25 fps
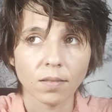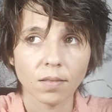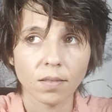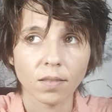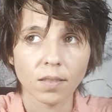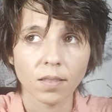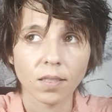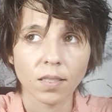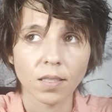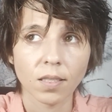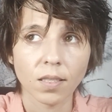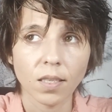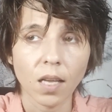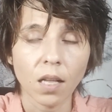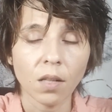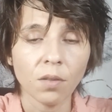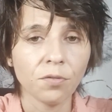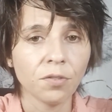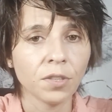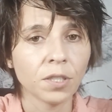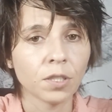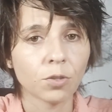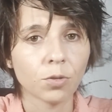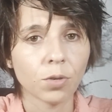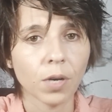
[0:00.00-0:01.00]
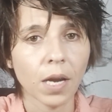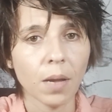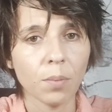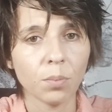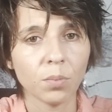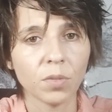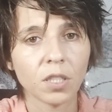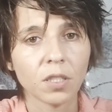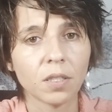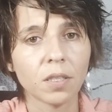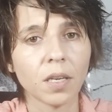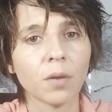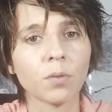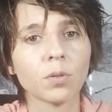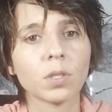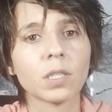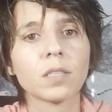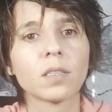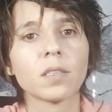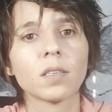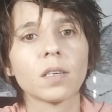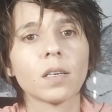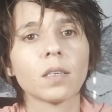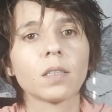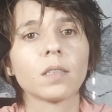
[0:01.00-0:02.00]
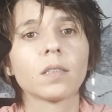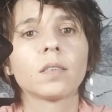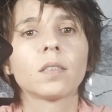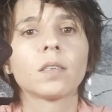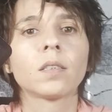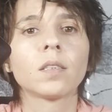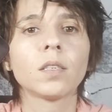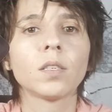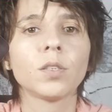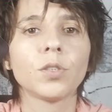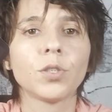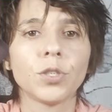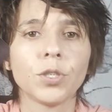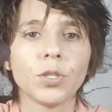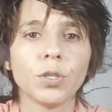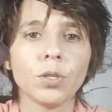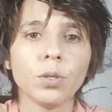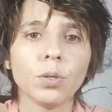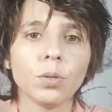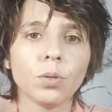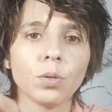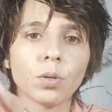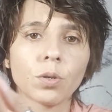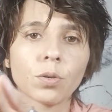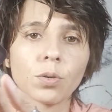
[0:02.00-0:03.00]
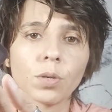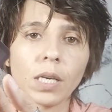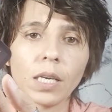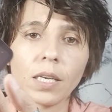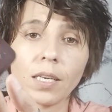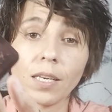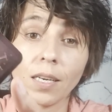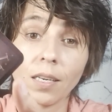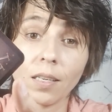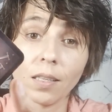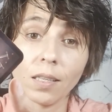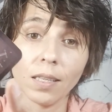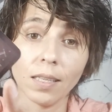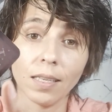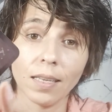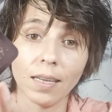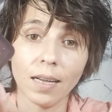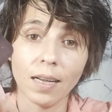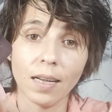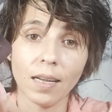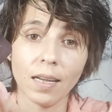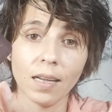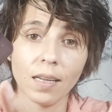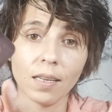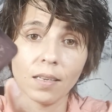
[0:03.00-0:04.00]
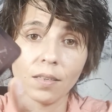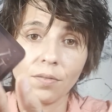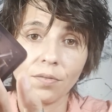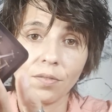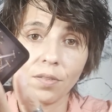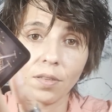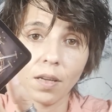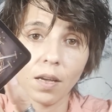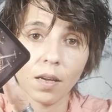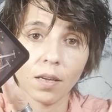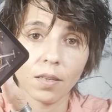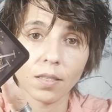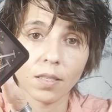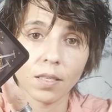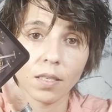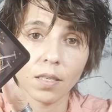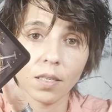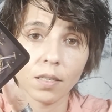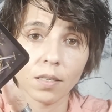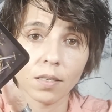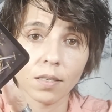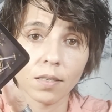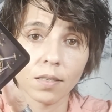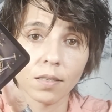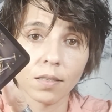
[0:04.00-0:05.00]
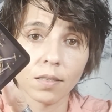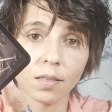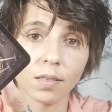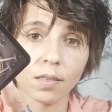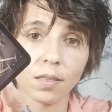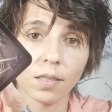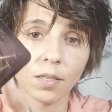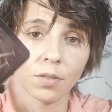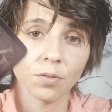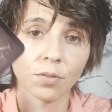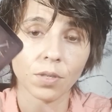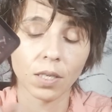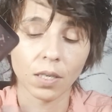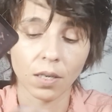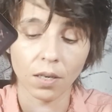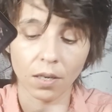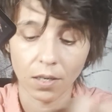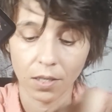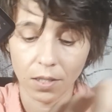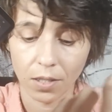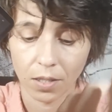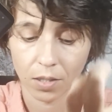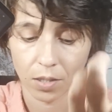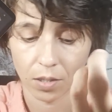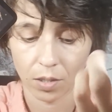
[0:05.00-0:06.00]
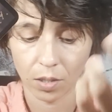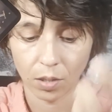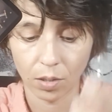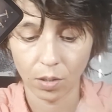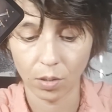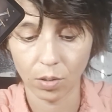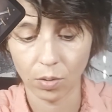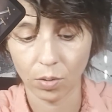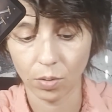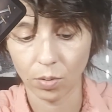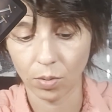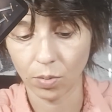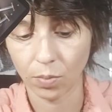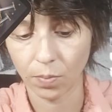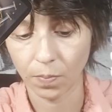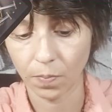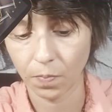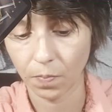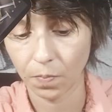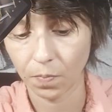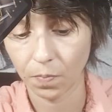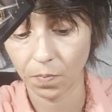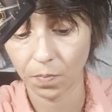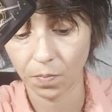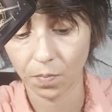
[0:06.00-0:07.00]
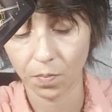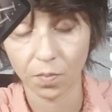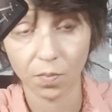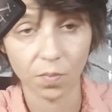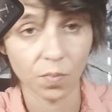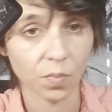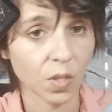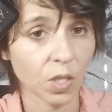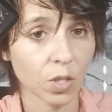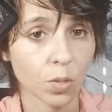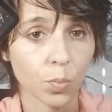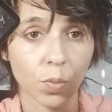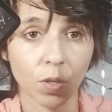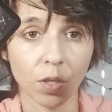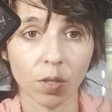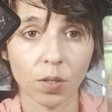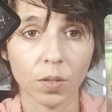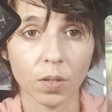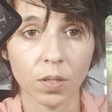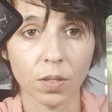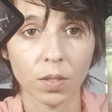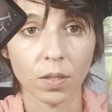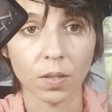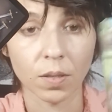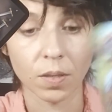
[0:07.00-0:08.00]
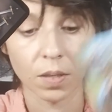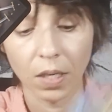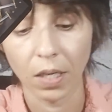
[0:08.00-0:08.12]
self-entrapment, I would say. This is you creating a lot of thoughts here in regards to this person.